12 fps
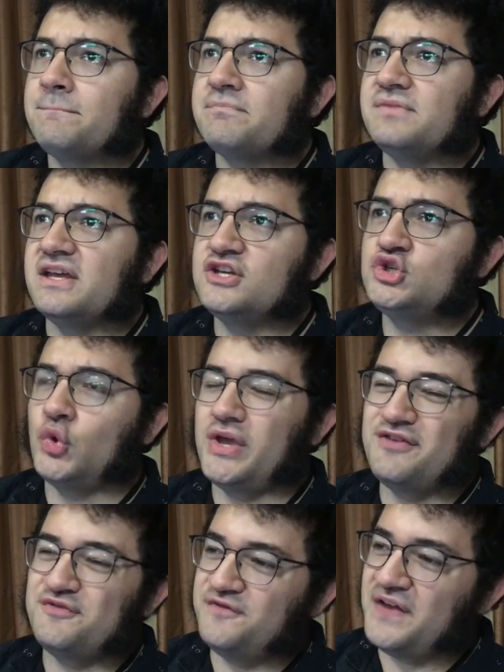
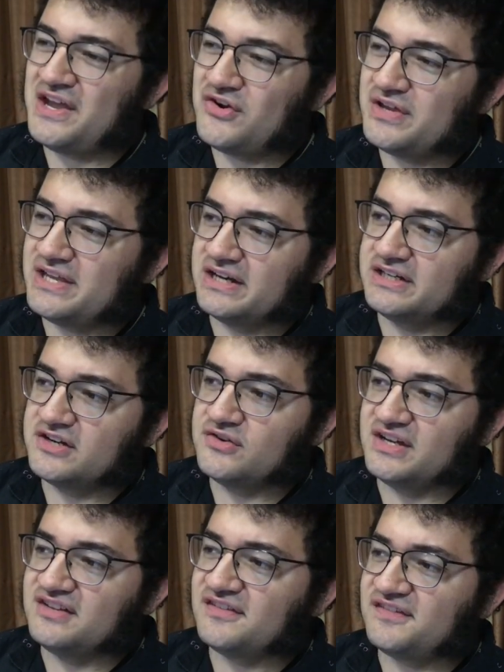enjoying varying
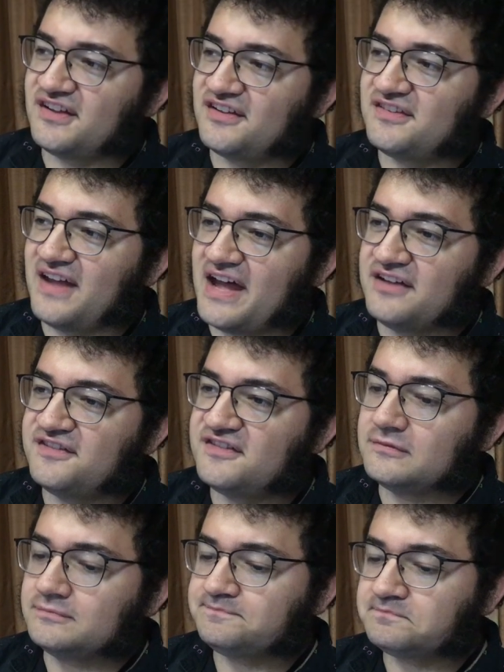degrees of success,
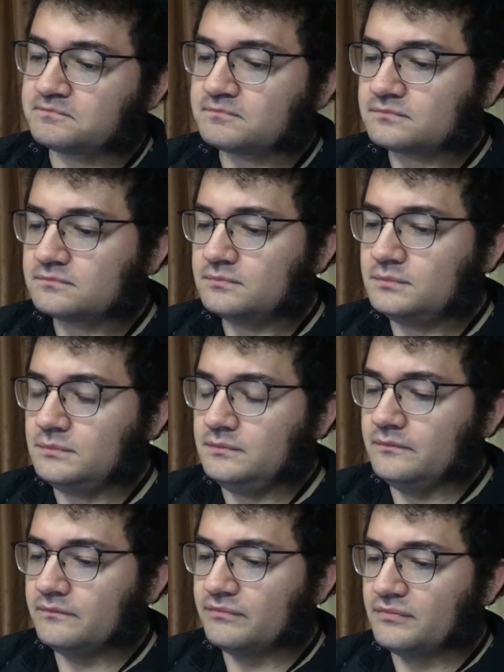
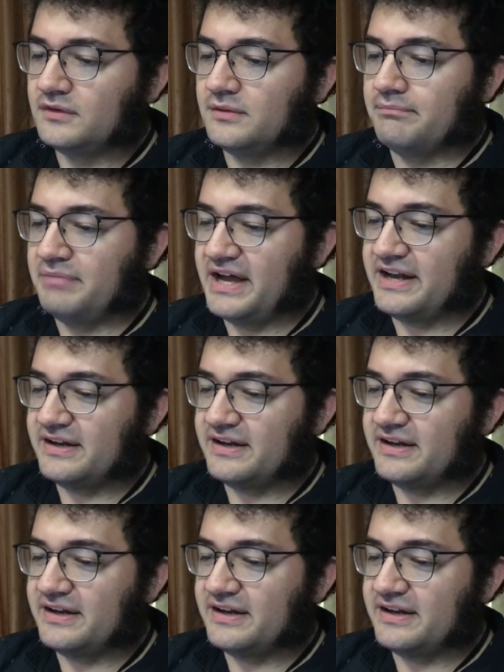but